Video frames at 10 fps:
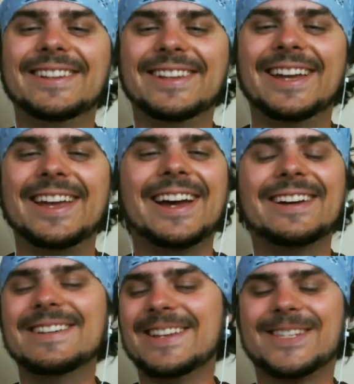
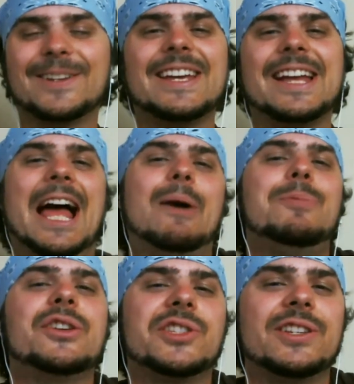Yeah. So it's like, I
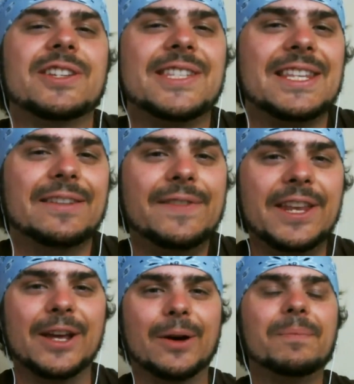would be interested in seeing the
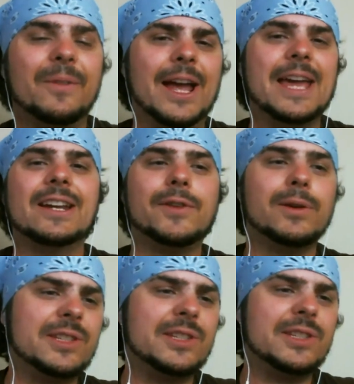video, right? And if
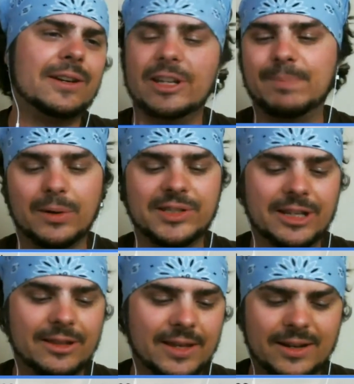you did or didn't post
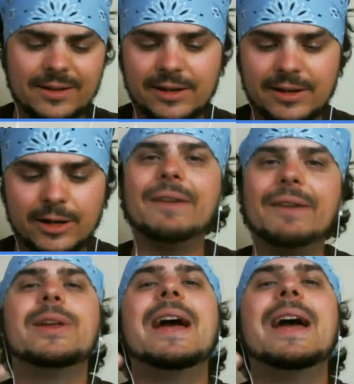it, then, you know, we'd have
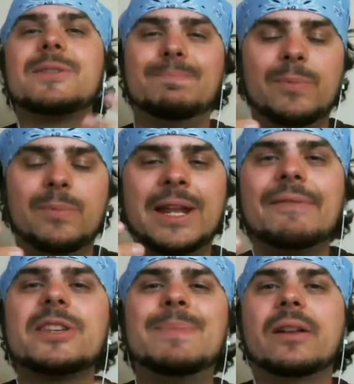this
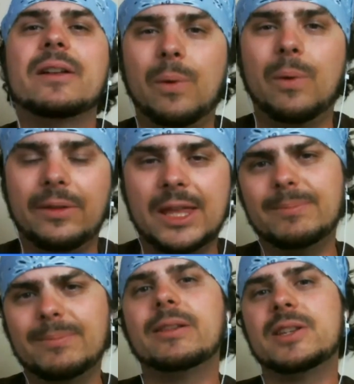back and forth that would
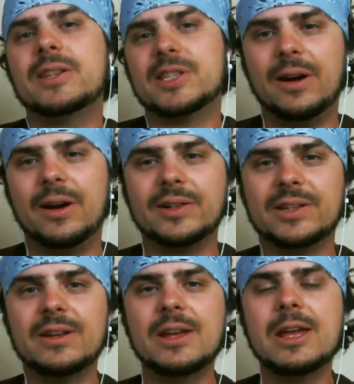immediately start.
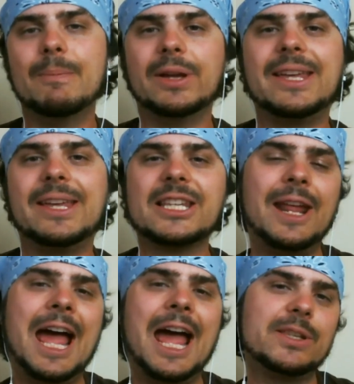But guess what
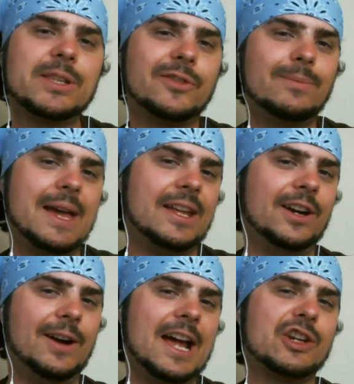happens from that
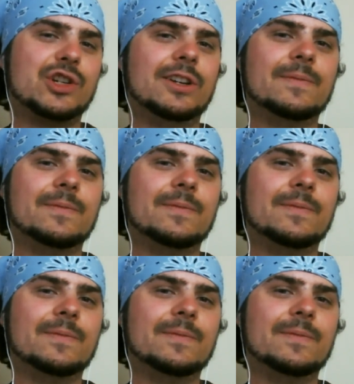interaction?